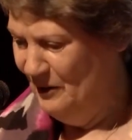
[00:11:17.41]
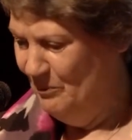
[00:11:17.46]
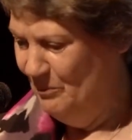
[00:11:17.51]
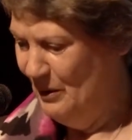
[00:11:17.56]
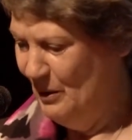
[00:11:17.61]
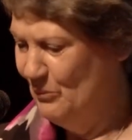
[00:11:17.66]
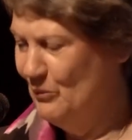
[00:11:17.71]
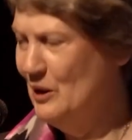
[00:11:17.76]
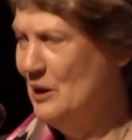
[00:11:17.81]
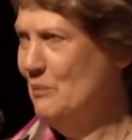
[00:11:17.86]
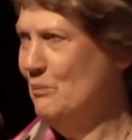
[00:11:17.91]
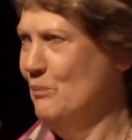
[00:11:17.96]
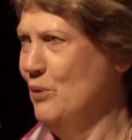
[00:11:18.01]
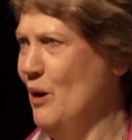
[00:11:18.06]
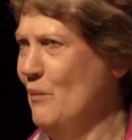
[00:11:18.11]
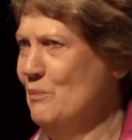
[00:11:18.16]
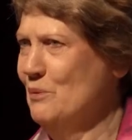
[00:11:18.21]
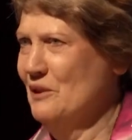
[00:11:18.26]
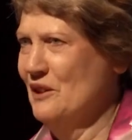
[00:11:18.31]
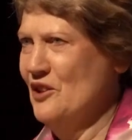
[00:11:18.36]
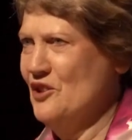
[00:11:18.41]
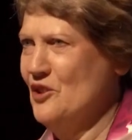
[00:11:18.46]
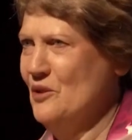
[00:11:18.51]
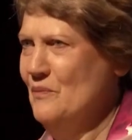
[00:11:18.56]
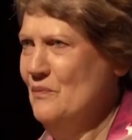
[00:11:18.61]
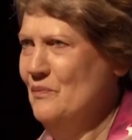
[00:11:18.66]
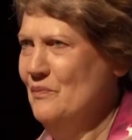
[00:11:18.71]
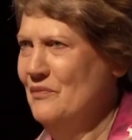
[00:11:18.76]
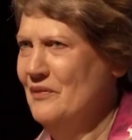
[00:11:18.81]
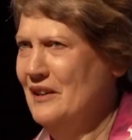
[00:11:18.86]
but where
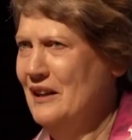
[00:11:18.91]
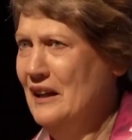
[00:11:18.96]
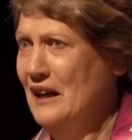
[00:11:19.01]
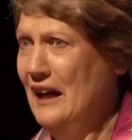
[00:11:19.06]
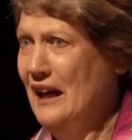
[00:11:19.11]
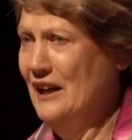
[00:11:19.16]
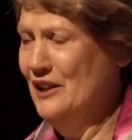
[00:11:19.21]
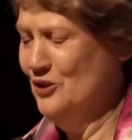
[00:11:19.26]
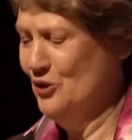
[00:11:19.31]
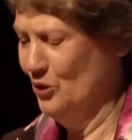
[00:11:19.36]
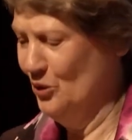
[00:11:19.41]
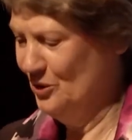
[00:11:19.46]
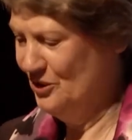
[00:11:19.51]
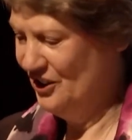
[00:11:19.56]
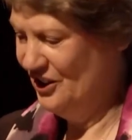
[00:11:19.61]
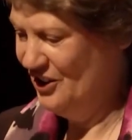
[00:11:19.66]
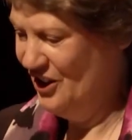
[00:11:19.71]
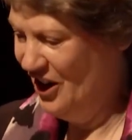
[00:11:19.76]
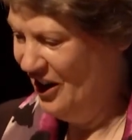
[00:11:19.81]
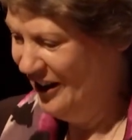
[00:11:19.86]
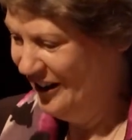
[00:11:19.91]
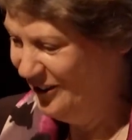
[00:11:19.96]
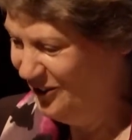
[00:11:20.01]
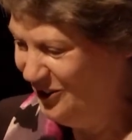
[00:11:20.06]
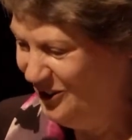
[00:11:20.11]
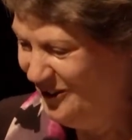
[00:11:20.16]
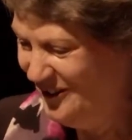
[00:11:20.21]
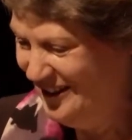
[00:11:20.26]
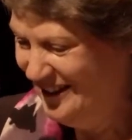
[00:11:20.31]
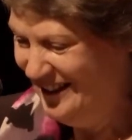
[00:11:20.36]
populism and/or
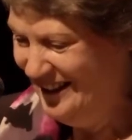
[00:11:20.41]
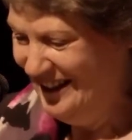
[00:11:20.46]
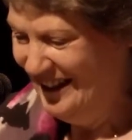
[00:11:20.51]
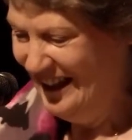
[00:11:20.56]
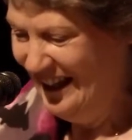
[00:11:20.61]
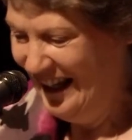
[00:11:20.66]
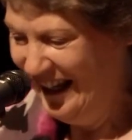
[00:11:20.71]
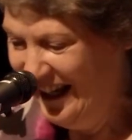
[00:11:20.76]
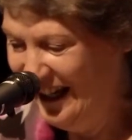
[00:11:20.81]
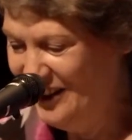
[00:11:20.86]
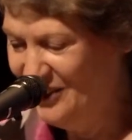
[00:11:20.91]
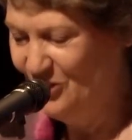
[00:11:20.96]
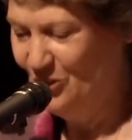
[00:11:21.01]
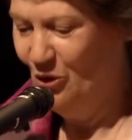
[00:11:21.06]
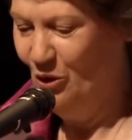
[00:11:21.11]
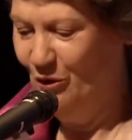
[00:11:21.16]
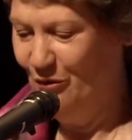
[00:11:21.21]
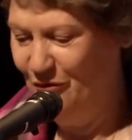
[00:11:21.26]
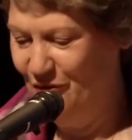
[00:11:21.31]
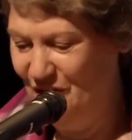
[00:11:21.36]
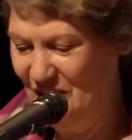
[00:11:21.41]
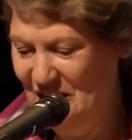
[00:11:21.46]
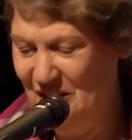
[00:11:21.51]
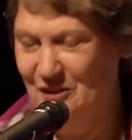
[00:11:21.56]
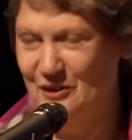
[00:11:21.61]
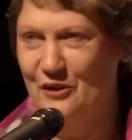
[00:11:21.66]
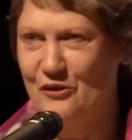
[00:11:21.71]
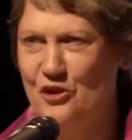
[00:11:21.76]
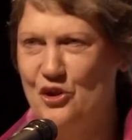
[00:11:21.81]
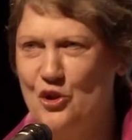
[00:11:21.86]
denial and/or
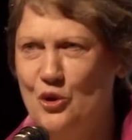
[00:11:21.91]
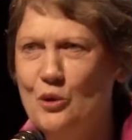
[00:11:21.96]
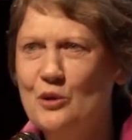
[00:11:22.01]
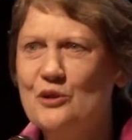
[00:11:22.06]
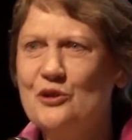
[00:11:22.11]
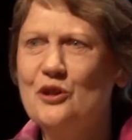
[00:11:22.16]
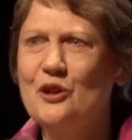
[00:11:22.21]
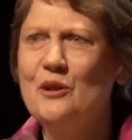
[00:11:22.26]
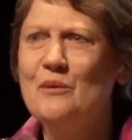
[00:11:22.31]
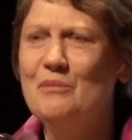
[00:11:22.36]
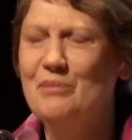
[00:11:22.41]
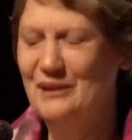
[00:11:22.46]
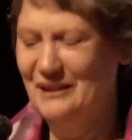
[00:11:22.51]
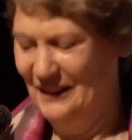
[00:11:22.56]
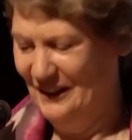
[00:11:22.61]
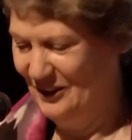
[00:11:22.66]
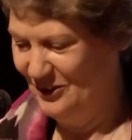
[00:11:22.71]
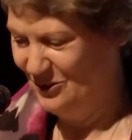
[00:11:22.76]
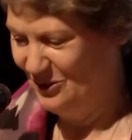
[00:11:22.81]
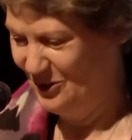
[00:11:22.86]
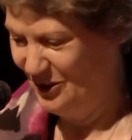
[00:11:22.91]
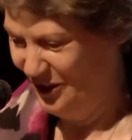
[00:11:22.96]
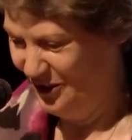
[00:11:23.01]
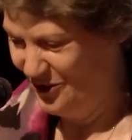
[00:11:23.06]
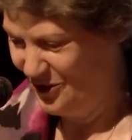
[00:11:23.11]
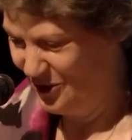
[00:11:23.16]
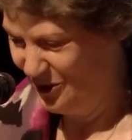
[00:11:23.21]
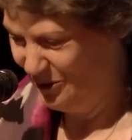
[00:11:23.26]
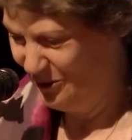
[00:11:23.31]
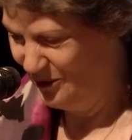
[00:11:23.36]
fear of short-term political
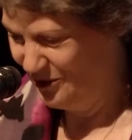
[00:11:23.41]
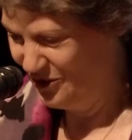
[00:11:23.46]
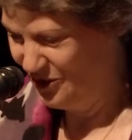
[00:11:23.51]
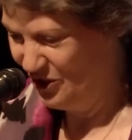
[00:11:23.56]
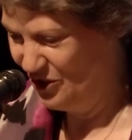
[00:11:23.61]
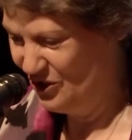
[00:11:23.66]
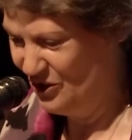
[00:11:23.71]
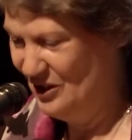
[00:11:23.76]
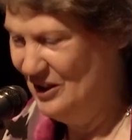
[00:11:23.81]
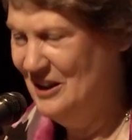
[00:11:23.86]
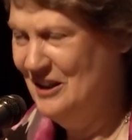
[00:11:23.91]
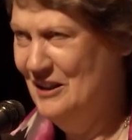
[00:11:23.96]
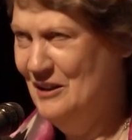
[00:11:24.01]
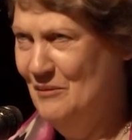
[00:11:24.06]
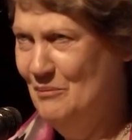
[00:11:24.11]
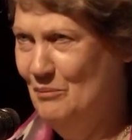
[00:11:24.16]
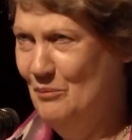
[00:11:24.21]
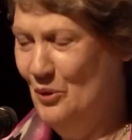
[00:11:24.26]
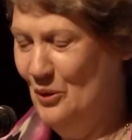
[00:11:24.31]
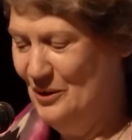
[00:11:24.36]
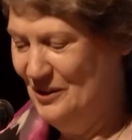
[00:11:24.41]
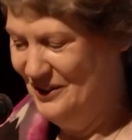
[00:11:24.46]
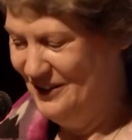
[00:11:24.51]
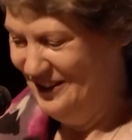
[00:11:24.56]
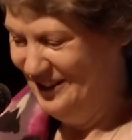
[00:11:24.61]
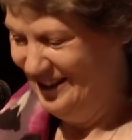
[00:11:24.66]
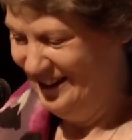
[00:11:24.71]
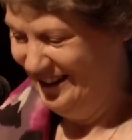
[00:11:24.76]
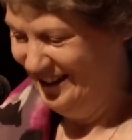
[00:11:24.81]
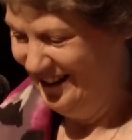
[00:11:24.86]
consequences point
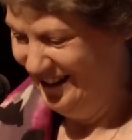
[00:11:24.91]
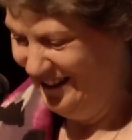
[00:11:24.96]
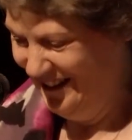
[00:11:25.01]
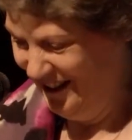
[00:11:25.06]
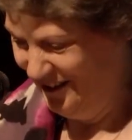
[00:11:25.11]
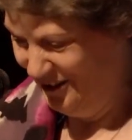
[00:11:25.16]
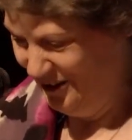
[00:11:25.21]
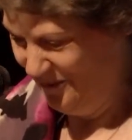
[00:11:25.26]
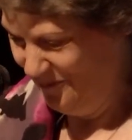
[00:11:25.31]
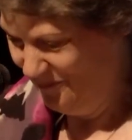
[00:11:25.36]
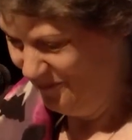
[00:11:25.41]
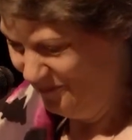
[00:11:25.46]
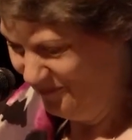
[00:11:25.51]
in another.